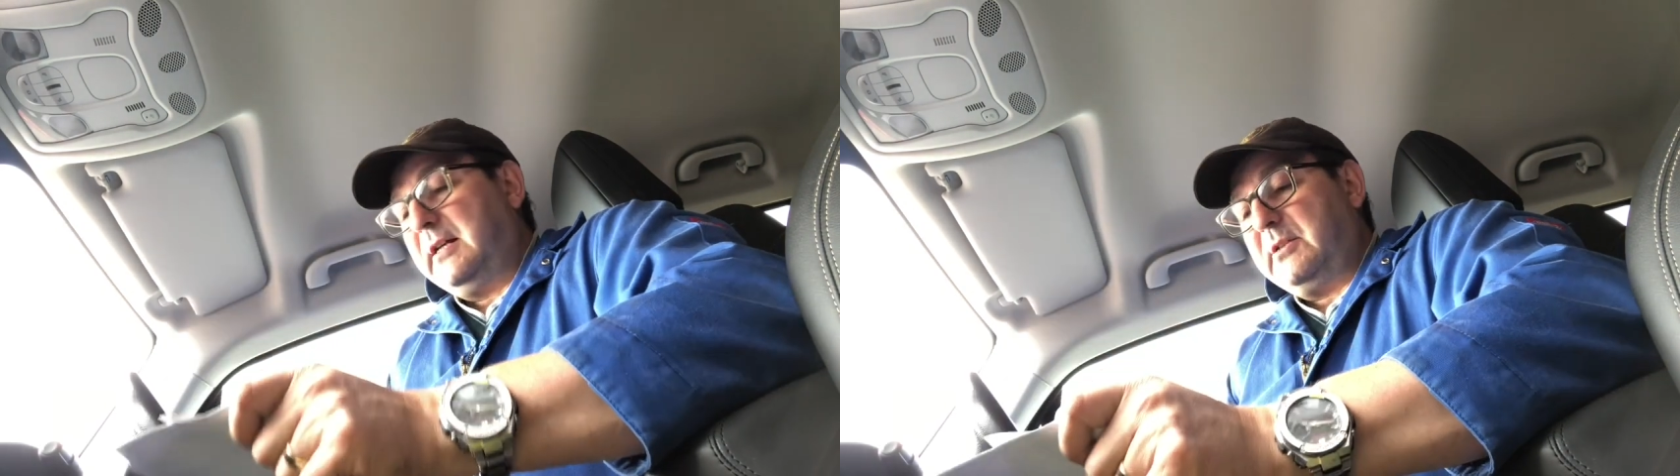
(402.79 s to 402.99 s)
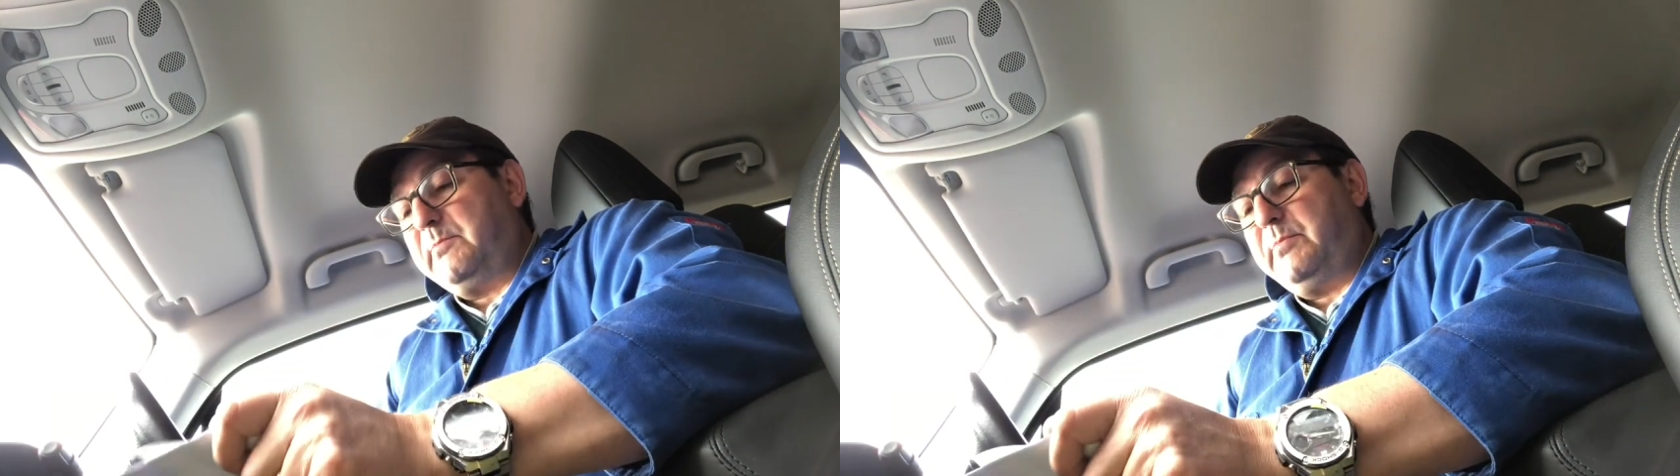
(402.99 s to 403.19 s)

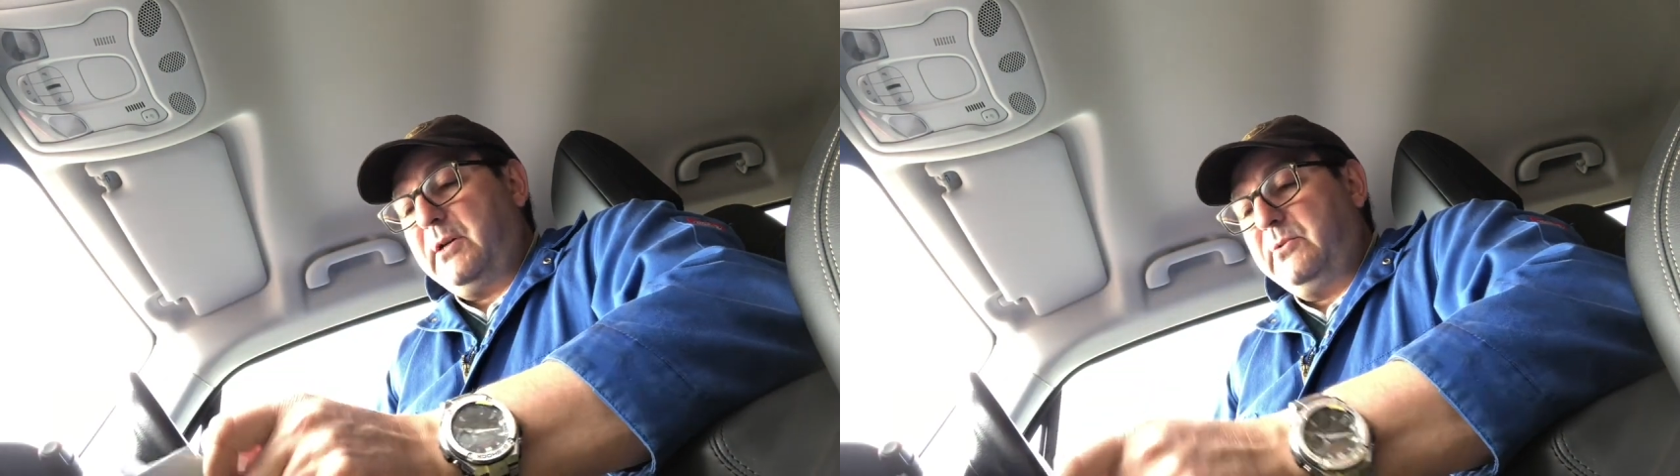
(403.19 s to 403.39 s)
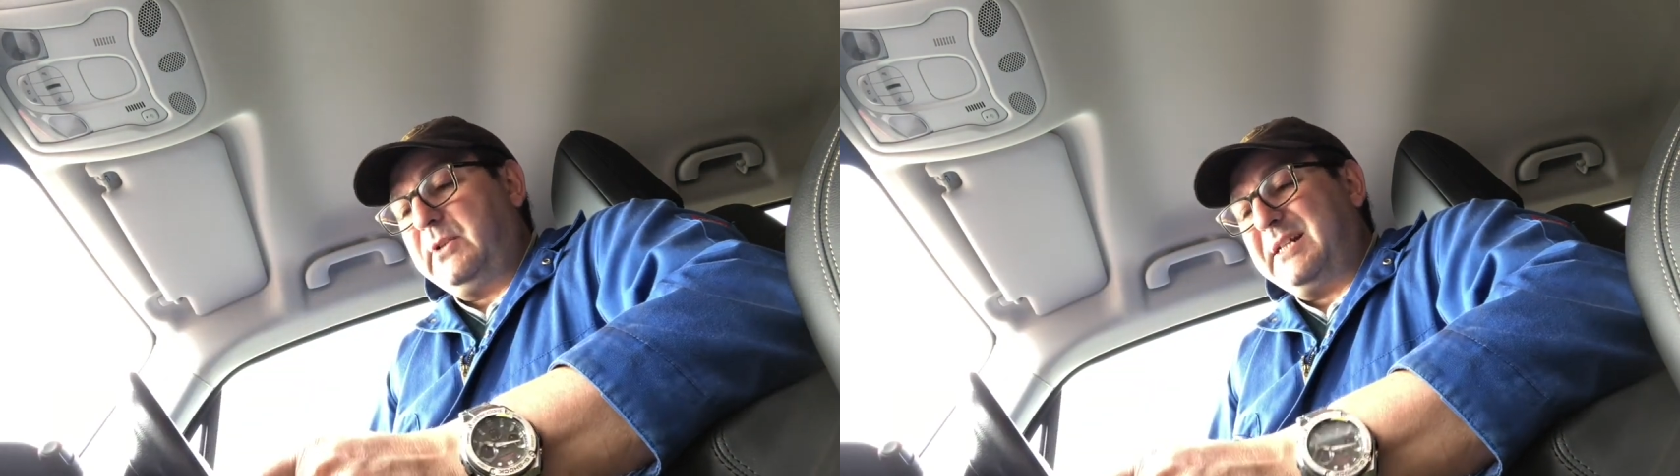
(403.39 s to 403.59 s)

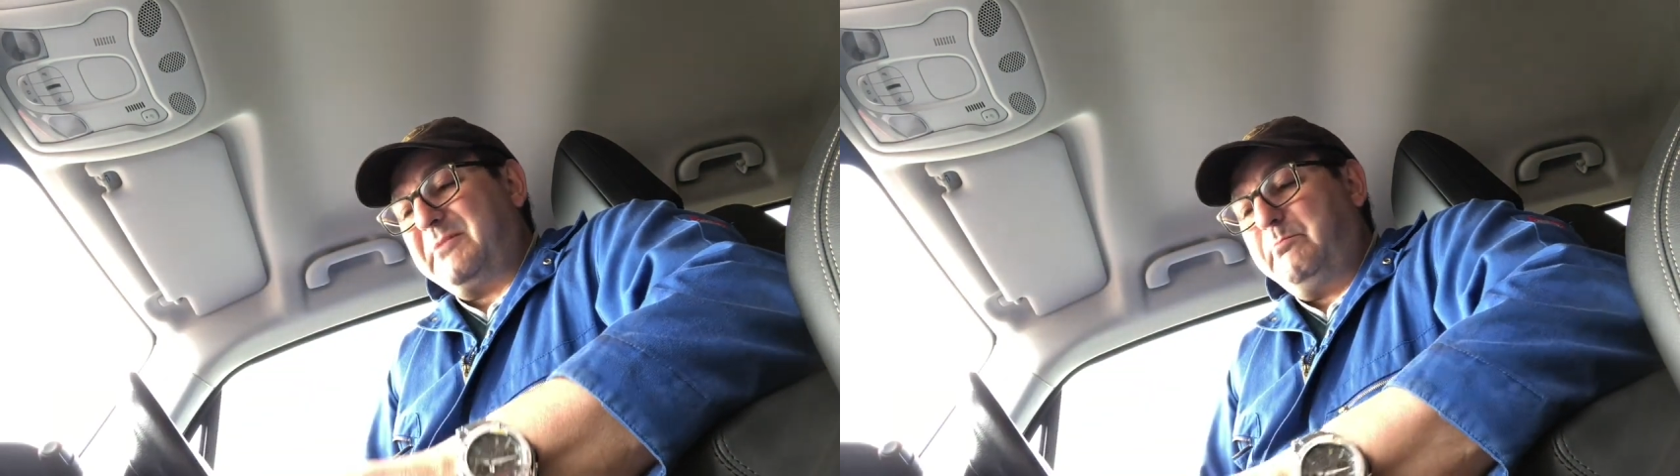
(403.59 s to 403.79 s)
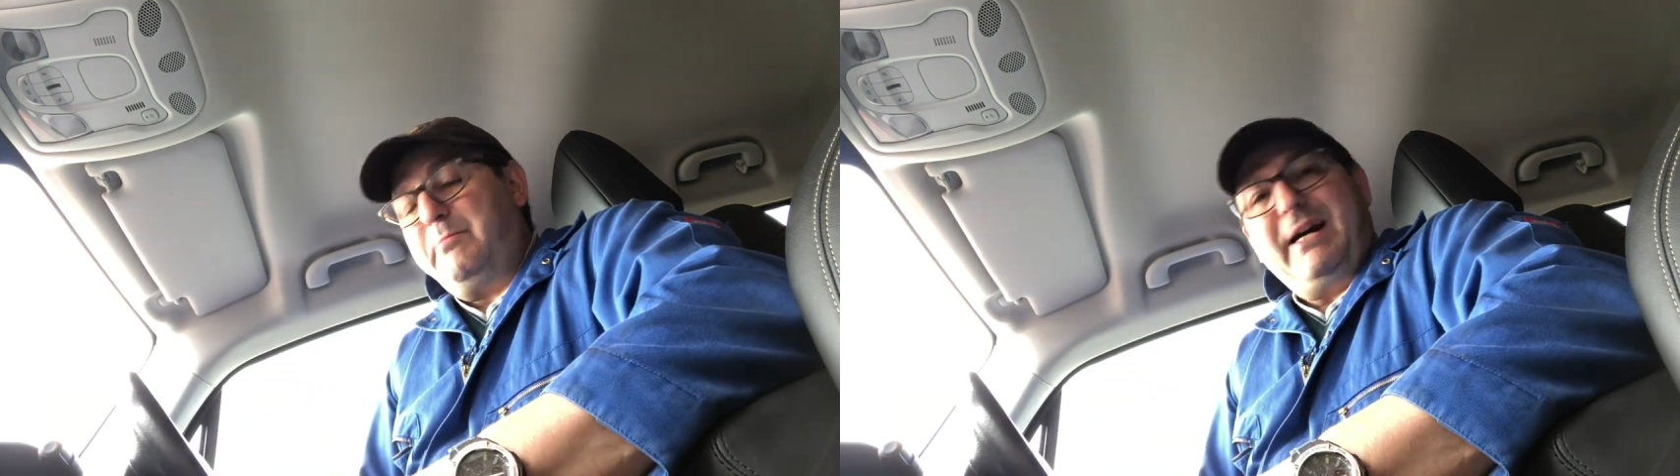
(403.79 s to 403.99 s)
suppose that's
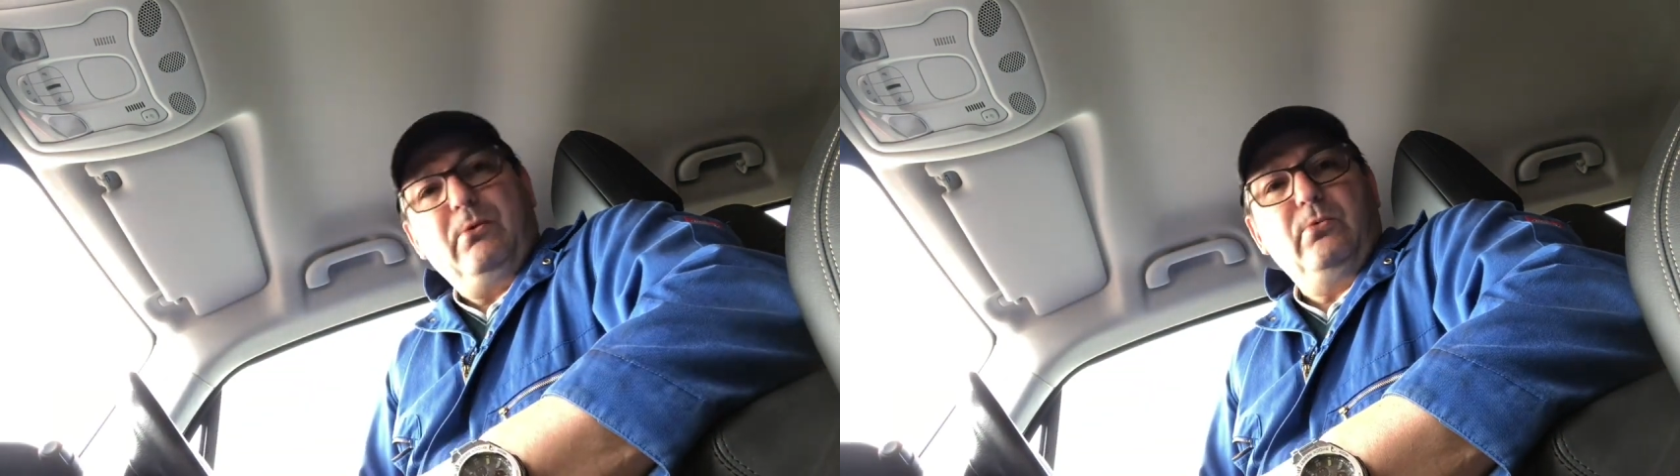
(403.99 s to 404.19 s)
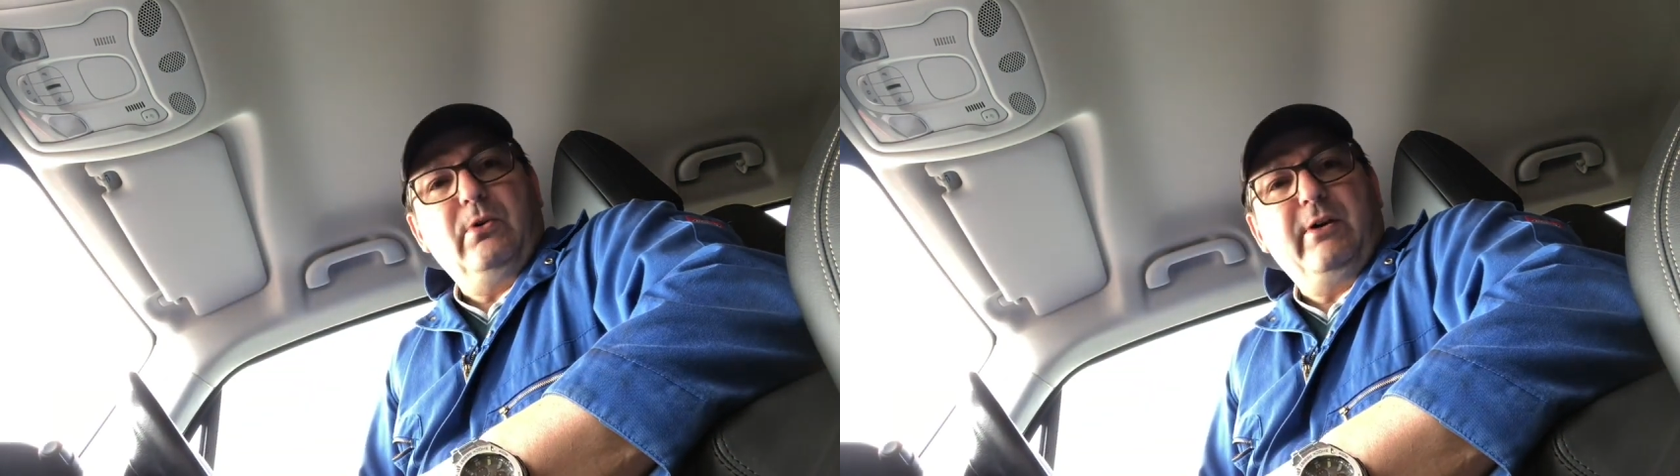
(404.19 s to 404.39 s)

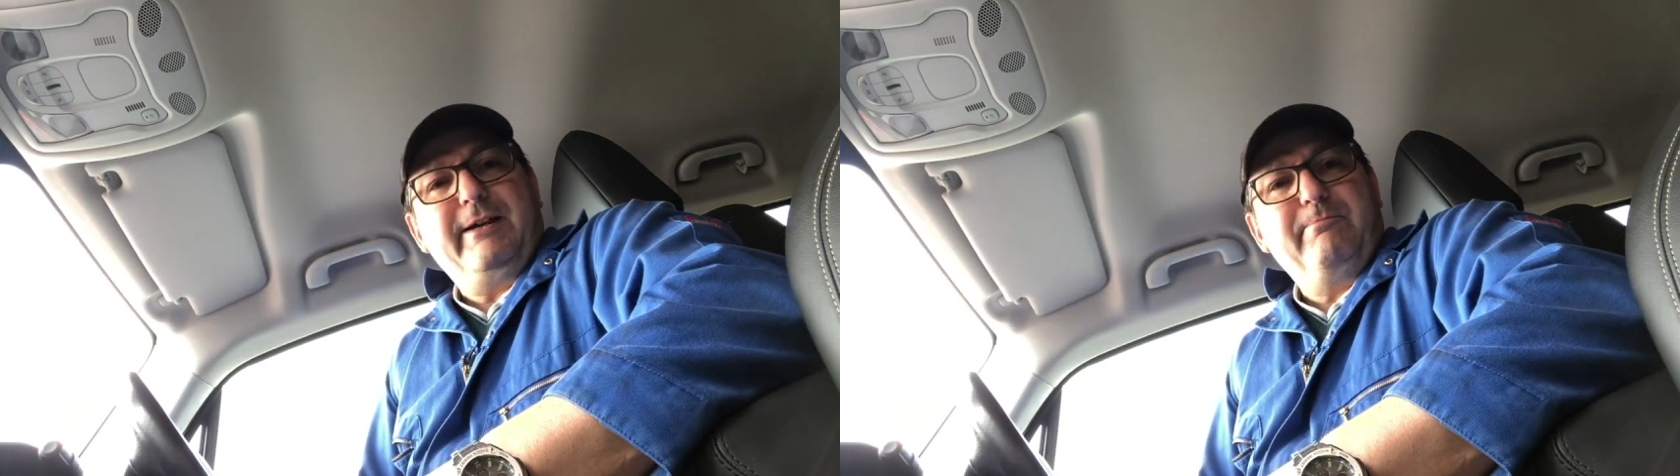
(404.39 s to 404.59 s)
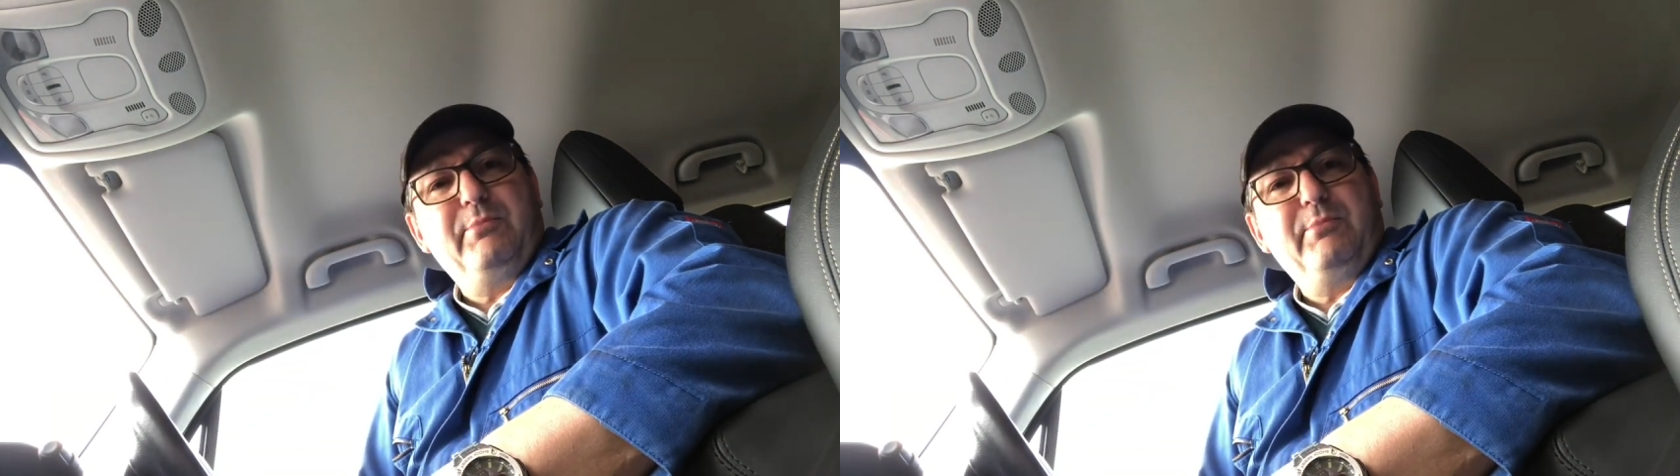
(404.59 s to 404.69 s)
about right.